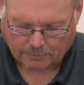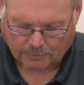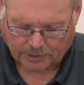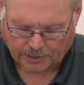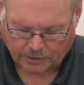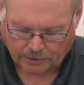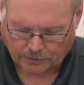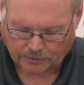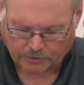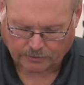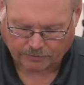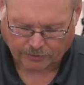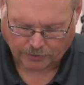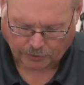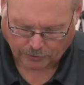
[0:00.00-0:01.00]
be used
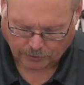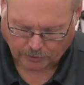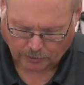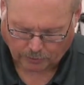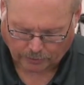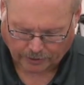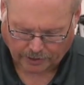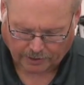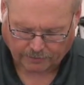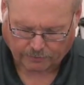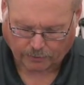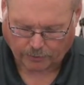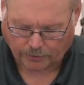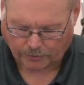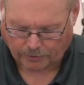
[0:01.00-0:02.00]
for your glory,
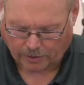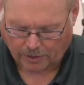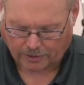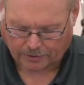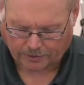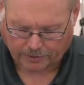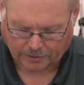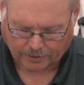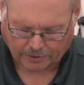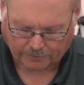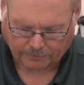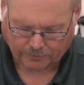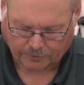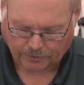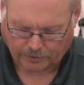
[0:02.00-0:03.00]
for your honor,
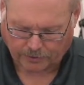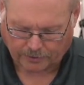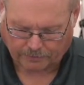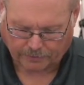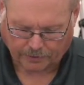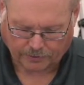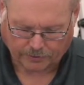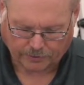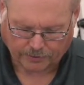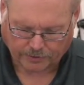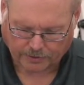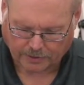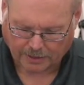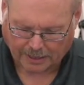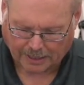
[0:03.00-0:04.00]
and for the good of
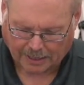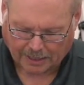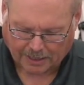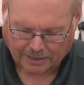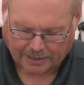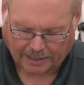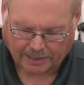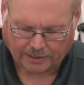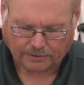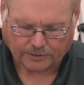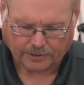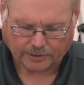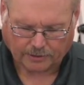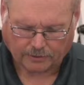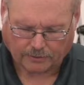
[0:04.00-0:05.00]
others. Thank you,
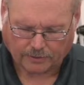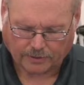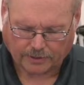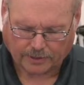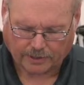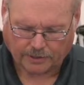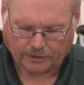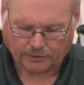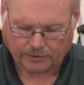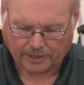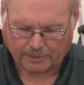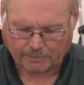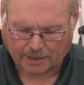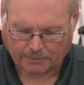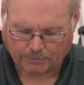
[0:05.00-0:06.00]
dear Lord. In your
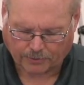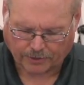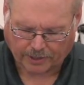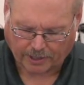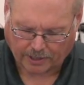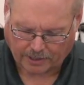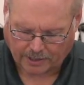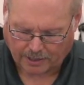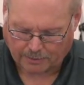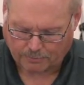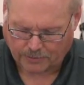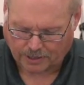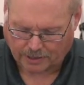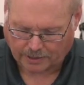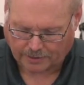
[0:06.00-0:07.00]
name I pray.
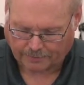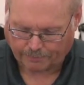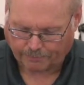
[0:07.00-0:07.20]
Amen.